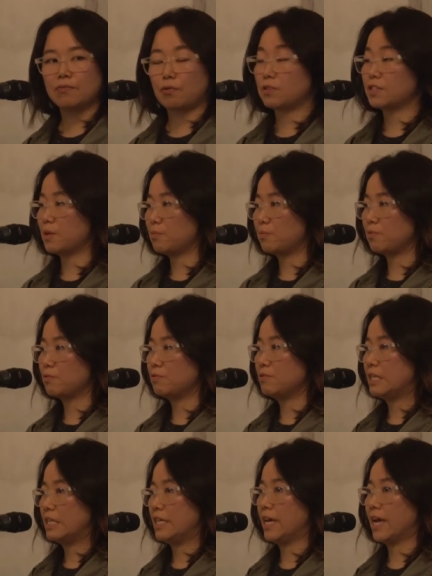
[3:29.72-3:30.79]
For
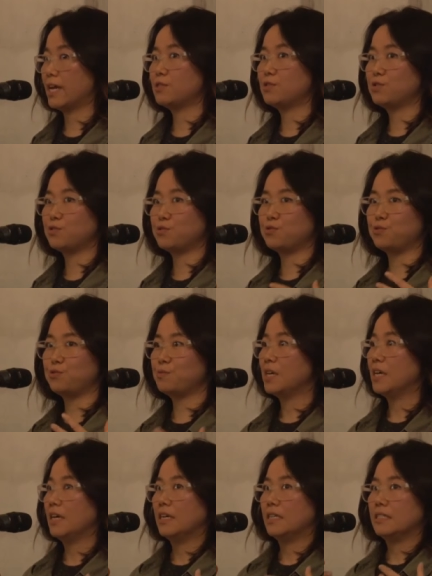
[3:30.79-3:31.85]
example, he has to
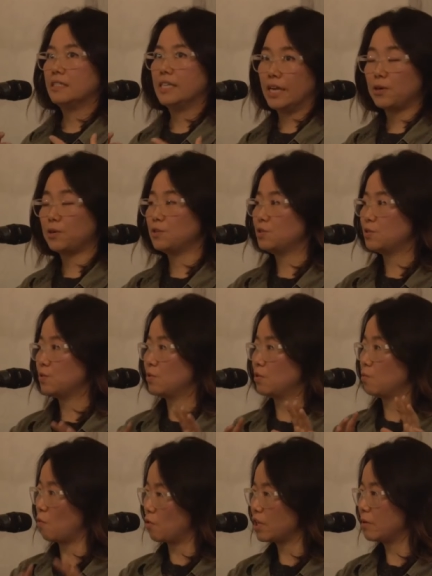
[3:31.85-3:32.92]
take her to
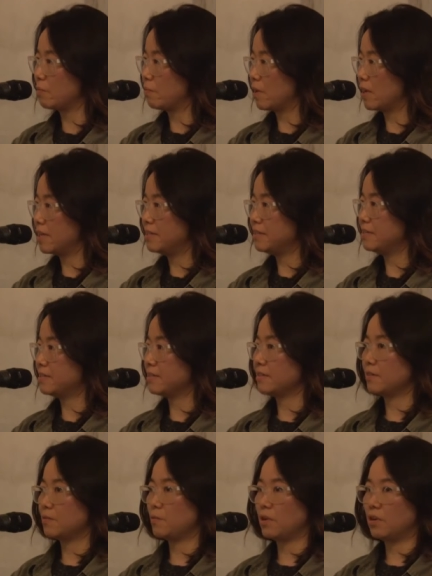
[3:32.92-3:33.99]
her working place
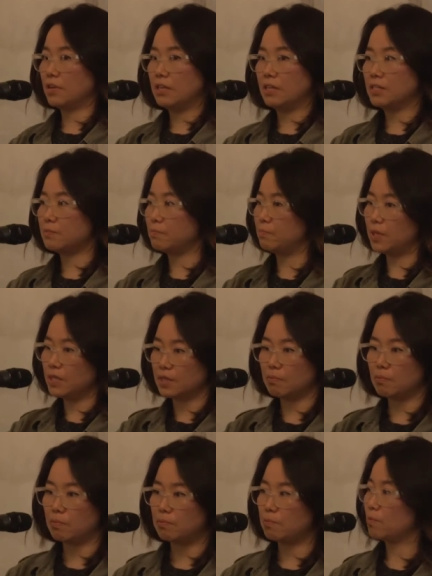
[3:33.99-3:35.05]
where he's
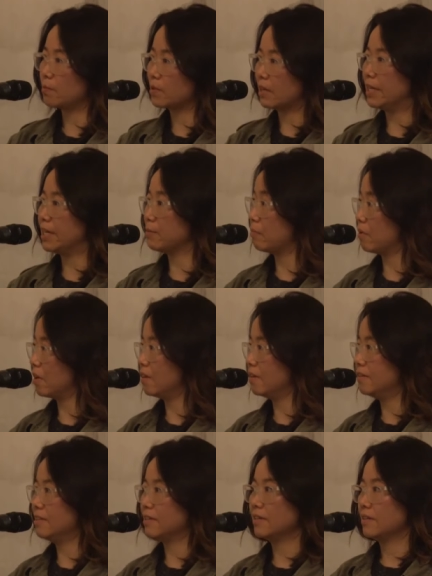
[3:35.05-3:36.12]
busy cleaning
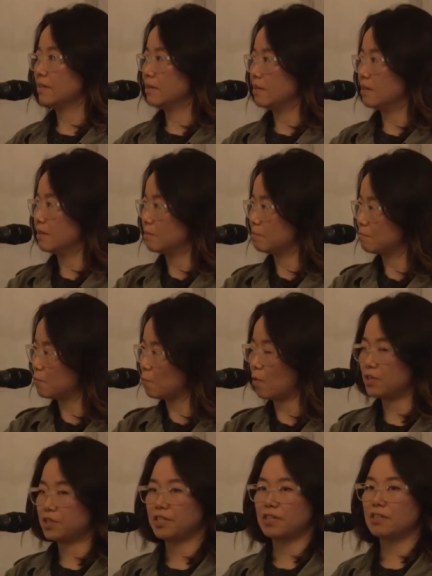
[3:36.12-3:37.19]
blood, uh,
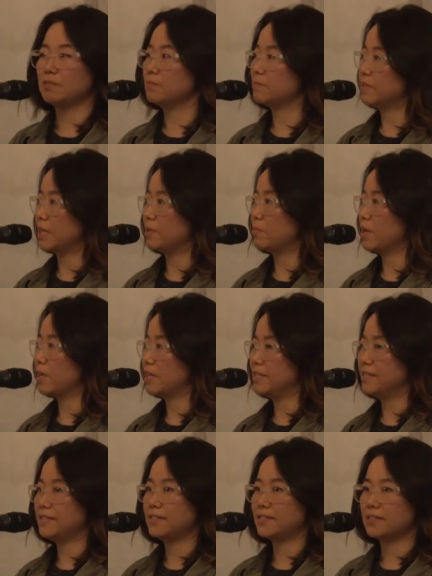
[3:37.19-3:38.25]
washing dead
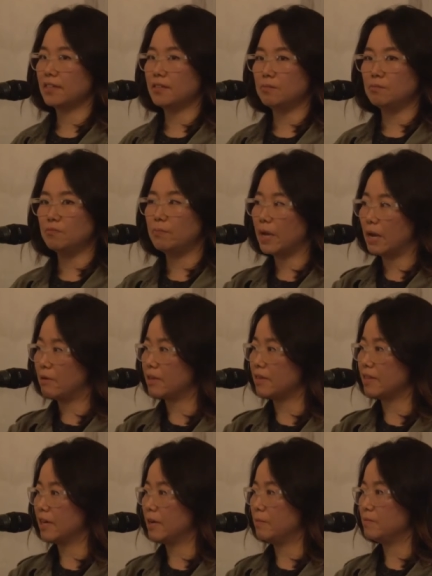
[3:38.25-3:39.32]
bodies and
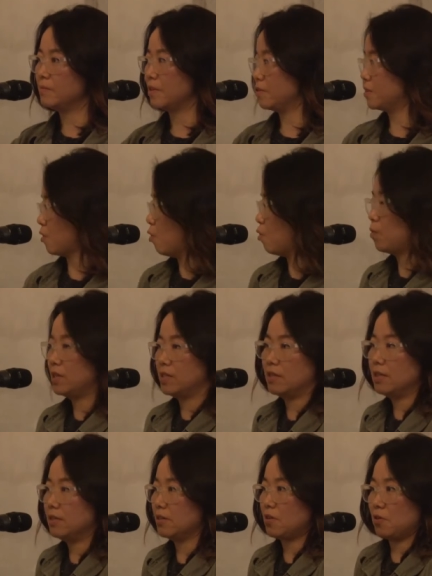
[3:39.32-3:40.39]
burying them. There's always
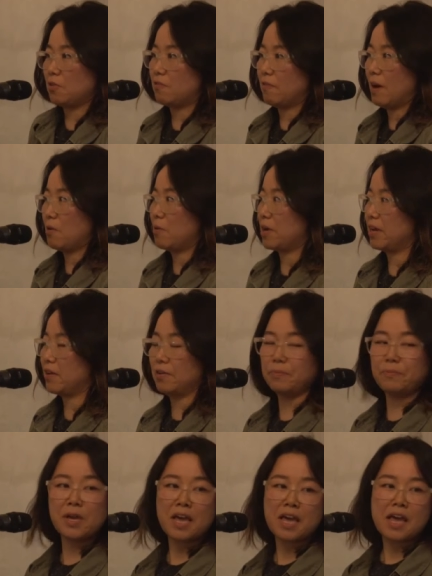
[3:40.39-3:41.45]
a little girl following
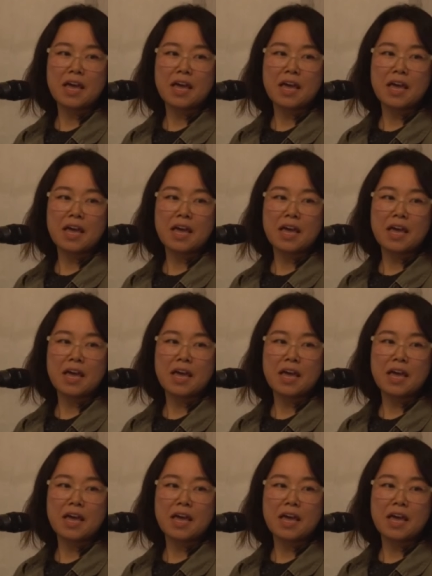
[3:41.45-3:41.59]
her.